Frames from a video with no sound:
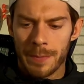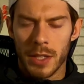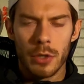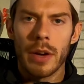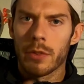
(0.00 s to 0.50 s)

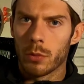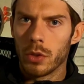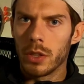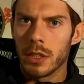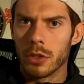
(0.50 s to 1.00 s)
then you have a
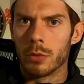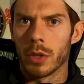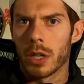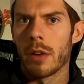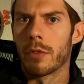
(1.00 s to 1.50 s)
really good
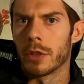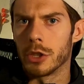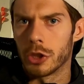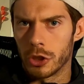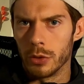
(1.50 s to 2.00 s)
recovery
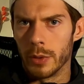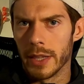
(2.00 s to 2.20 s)
shoe.